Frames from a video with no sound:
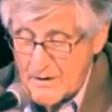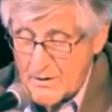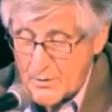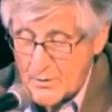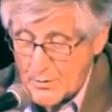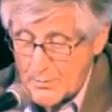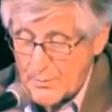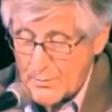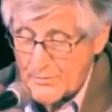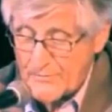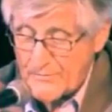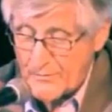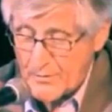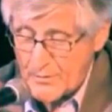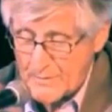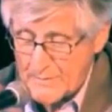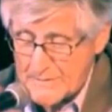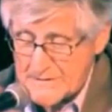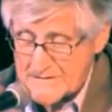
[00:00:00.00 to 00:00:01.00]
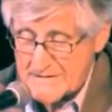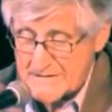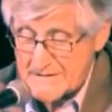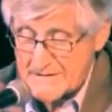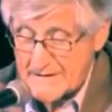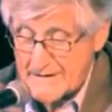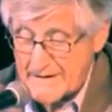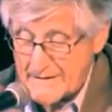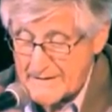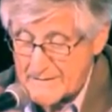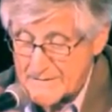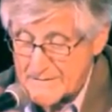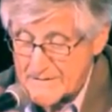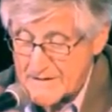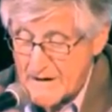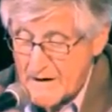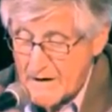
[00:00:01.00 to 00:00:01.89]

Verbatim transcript: or performance indicators,